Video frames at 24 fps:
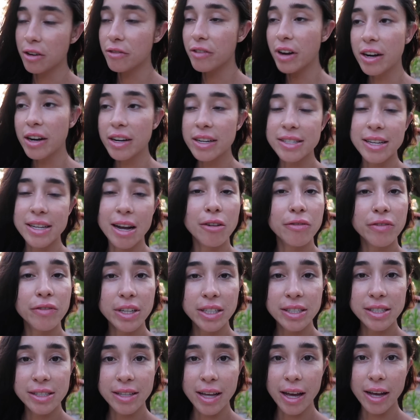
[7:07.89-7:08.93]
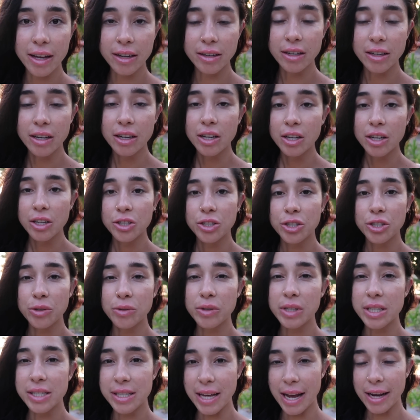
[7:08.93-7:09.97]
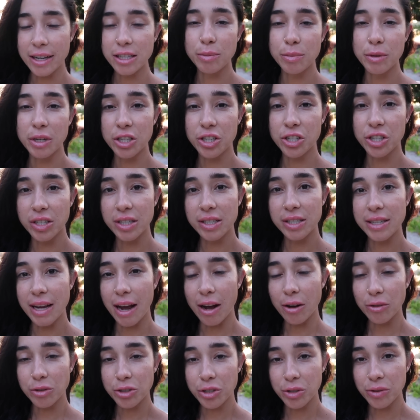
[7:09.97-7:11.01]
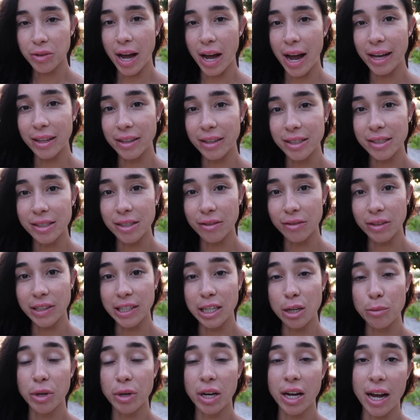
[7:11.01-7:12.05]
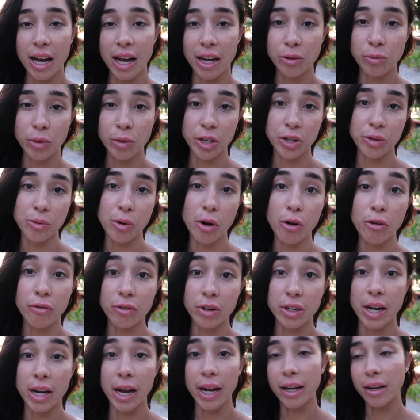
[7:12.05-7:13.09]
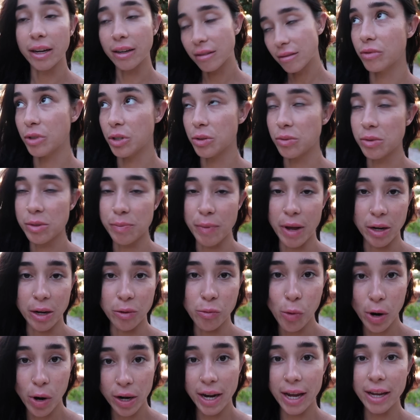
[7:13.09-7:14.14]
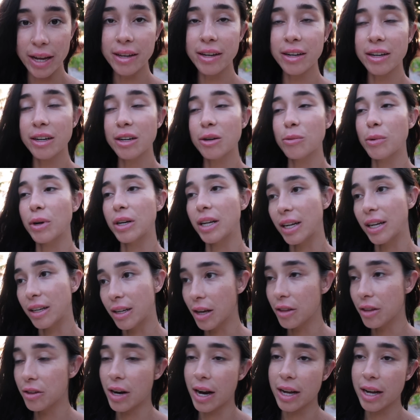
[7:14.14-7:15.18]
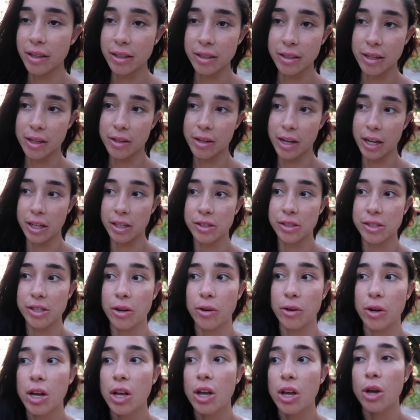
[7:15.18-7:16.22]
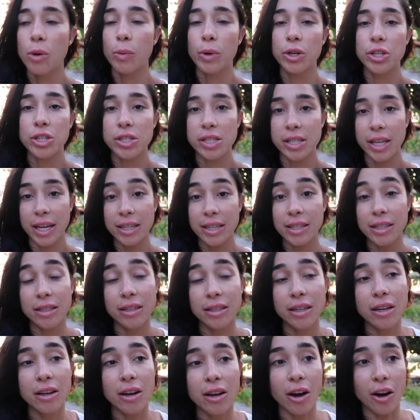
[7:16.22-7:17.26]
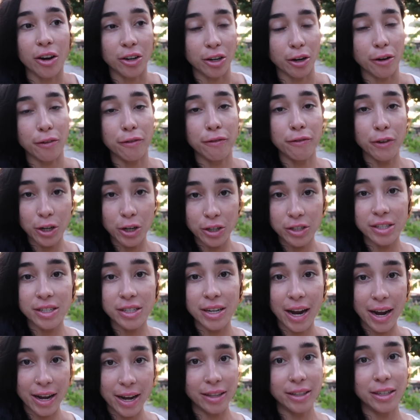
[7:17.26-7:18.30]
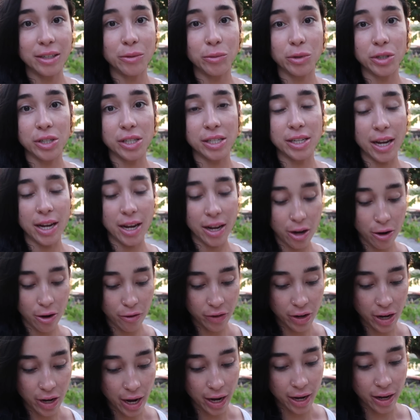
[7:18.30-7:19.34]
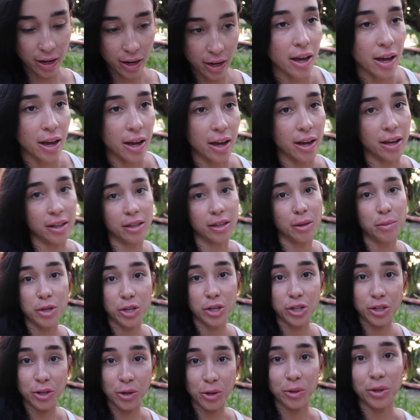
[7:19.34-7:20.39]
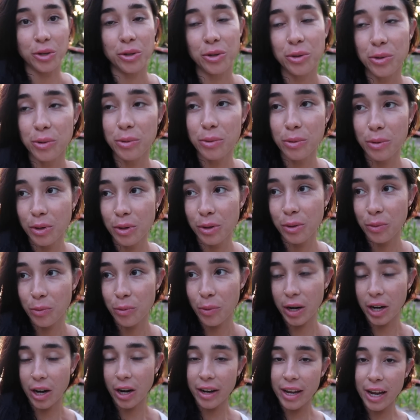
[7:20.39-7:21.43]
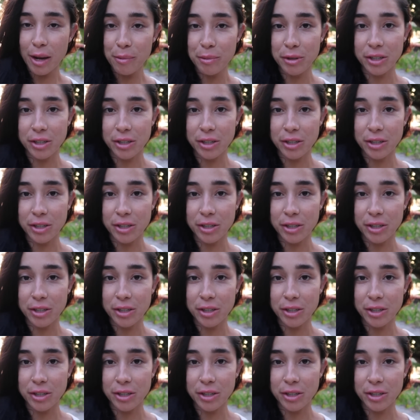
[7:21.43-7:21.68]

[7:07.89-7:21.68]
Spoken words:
are various outfits that do these expeditions out to the islands of Linapacan where you overnight. You spend one night here, one night another island. So we just landed on our first island. We're staying overnight. Let me show you what our camp